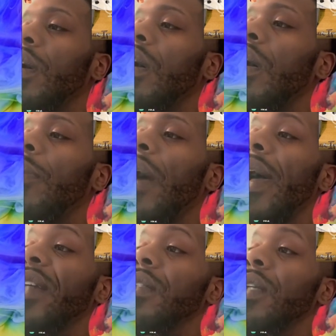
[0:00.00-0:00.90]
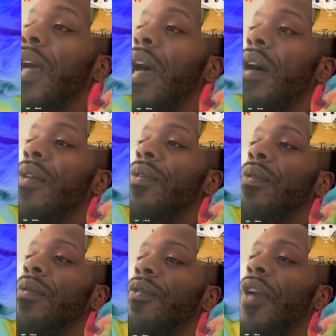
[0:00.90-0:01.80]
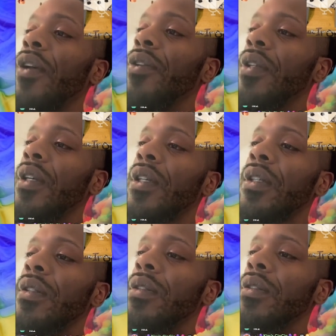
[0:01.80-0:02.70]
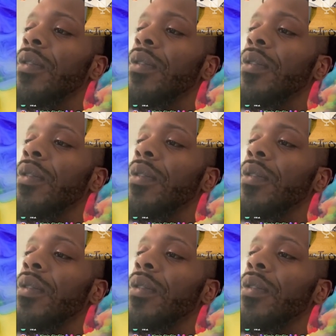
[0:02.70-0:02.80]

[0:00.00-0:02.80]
Um, I actually have found a